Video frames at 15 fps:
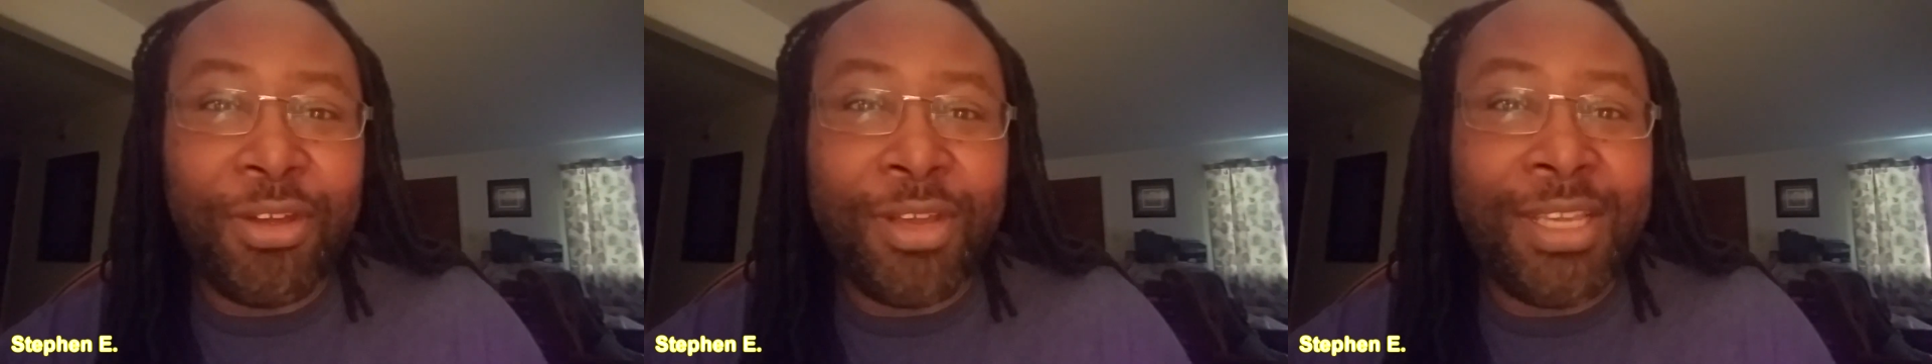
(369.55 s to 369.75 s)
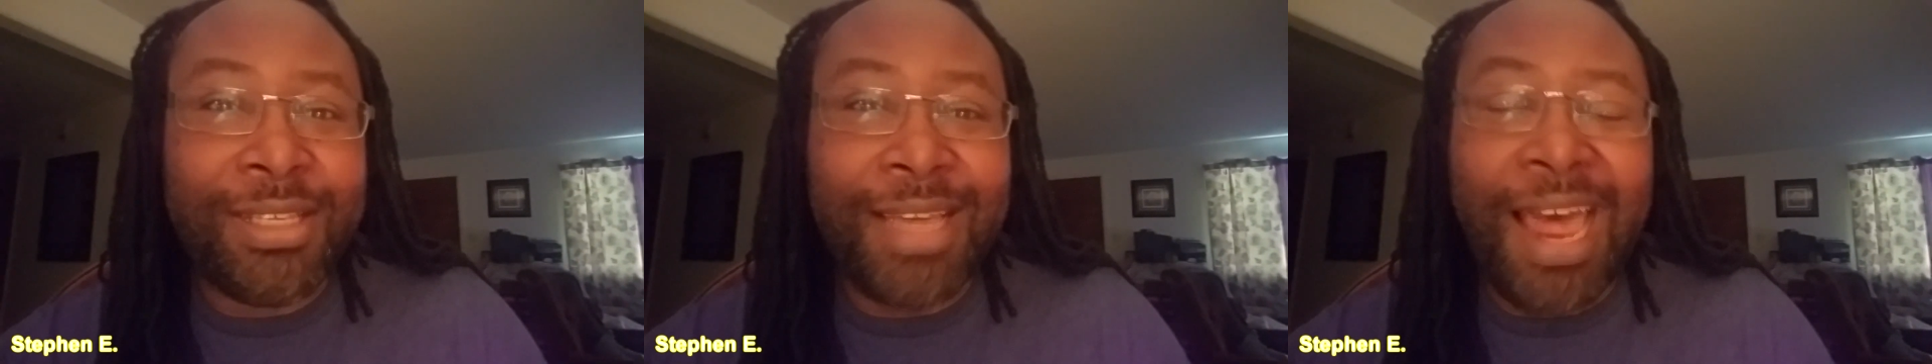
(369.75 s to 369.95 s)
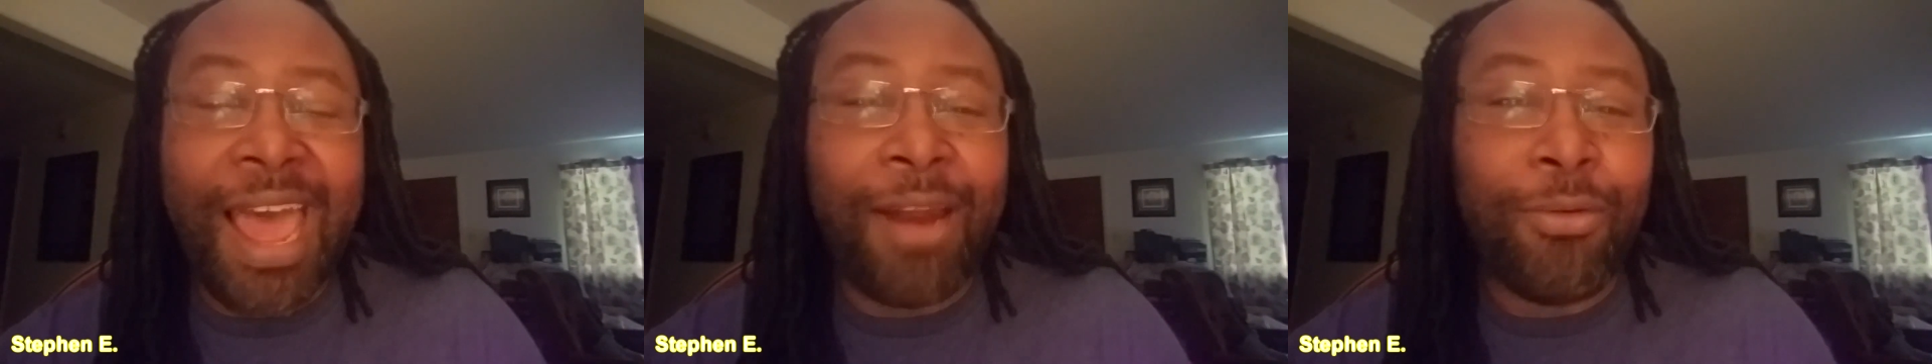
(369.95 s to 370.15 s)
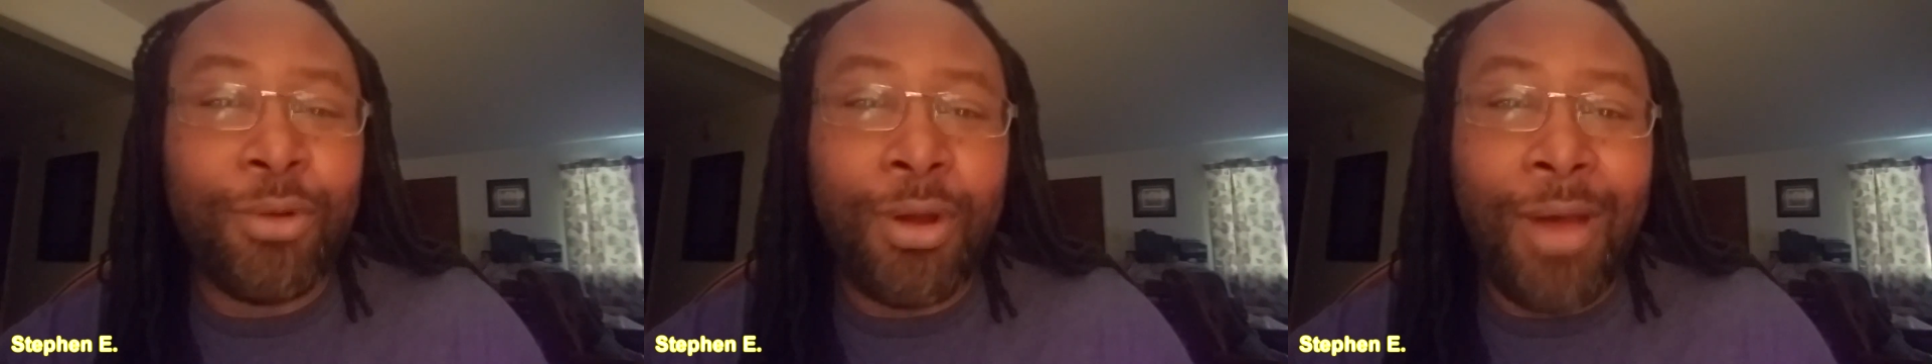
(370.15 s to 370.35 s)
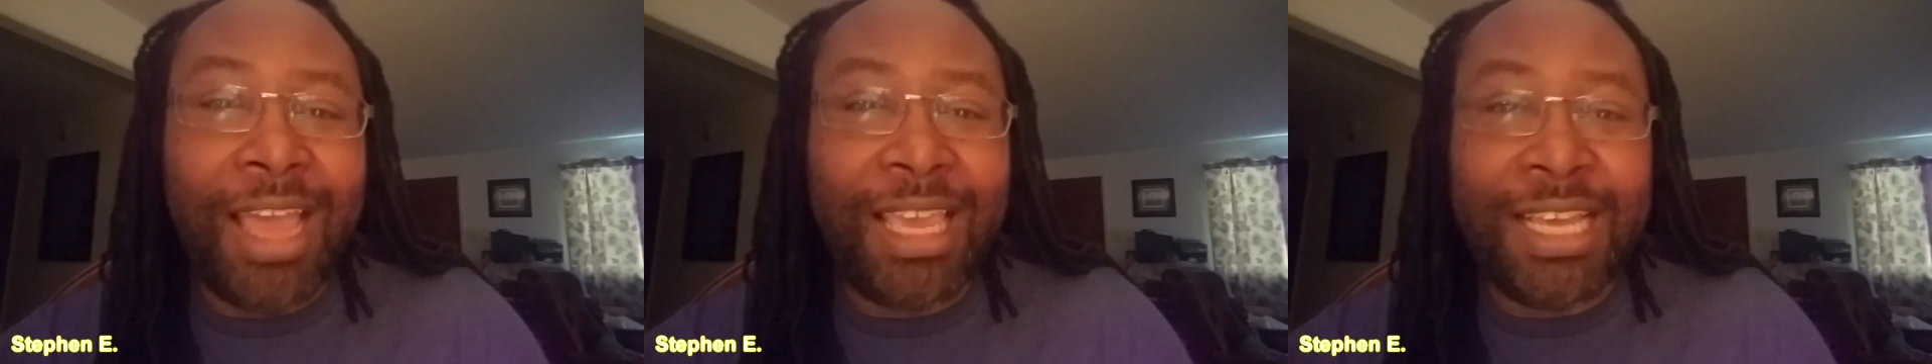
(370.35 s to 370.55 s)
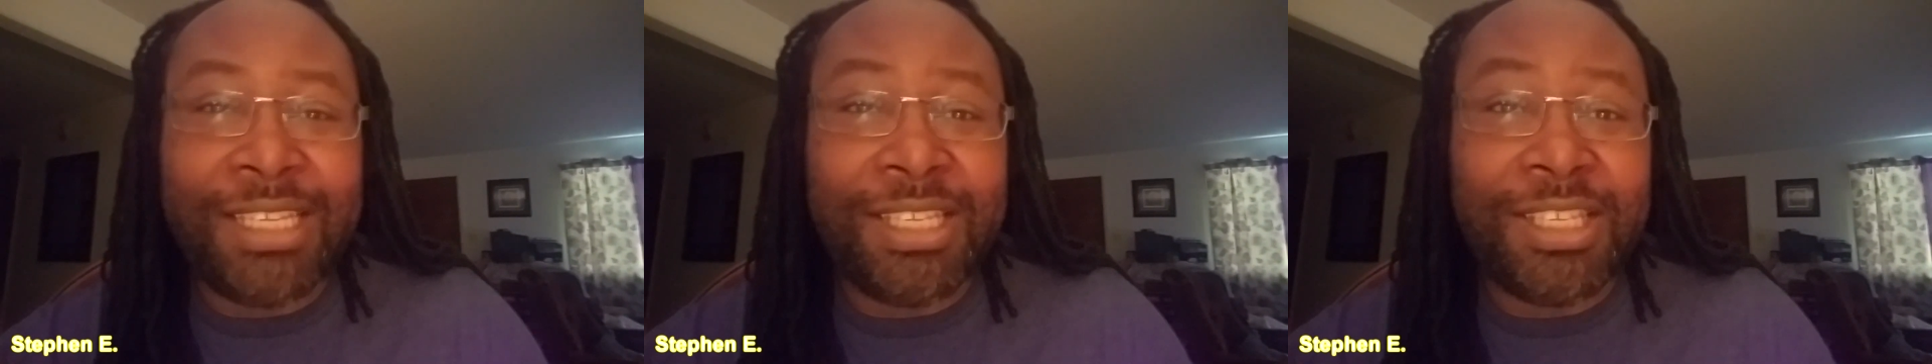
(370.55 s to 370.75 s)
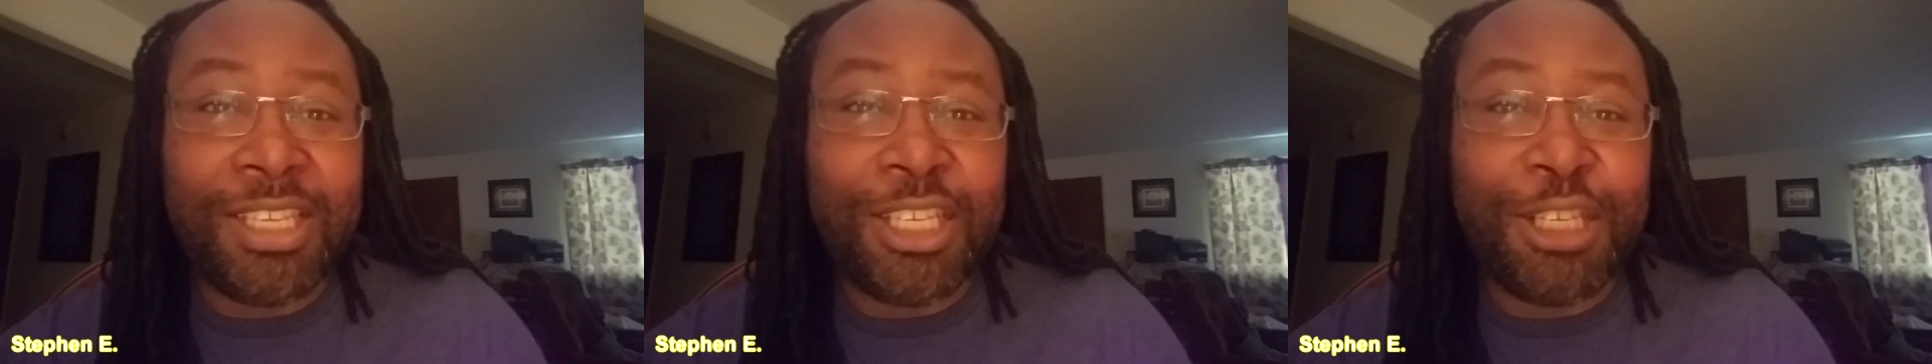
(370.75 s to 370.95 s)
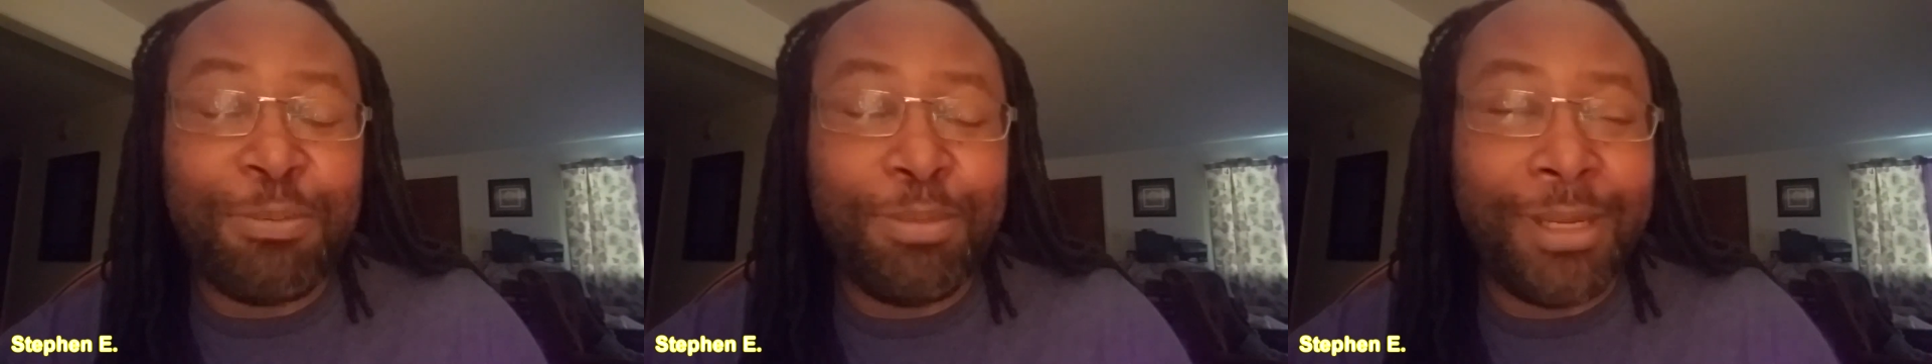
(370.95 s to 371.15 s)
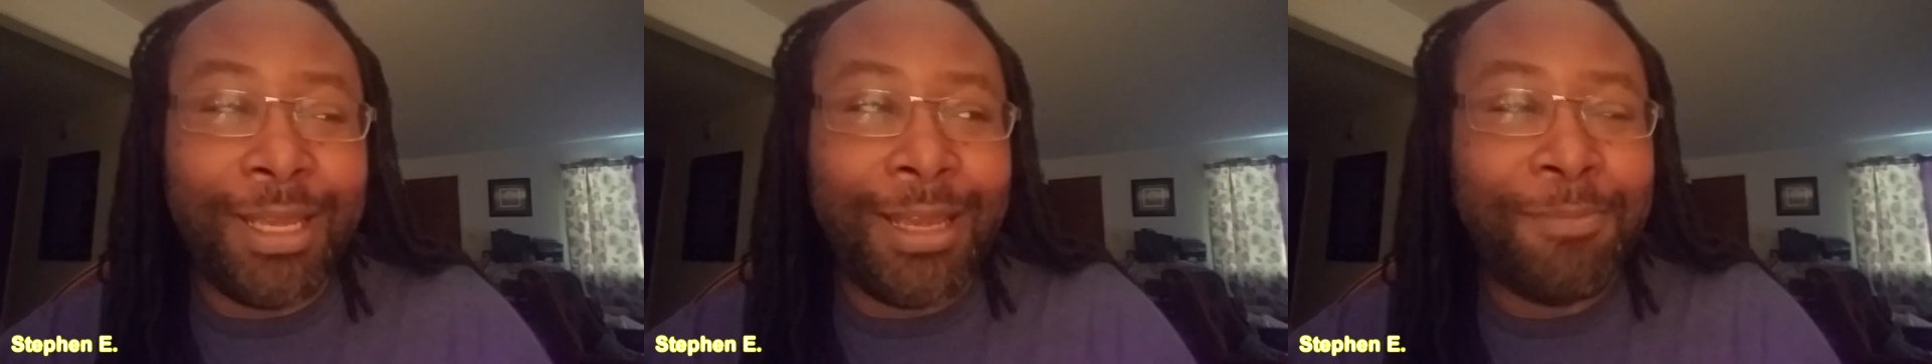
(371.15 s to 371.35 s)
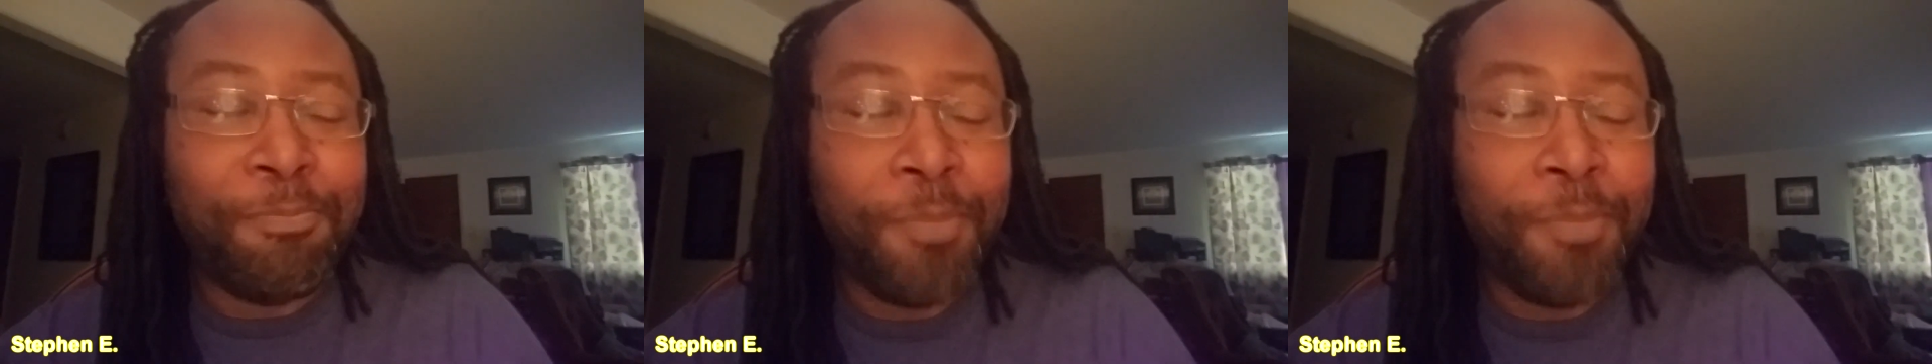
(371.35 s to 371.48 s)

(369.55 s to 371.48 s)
And he said, "I don't know. I guess it's a split."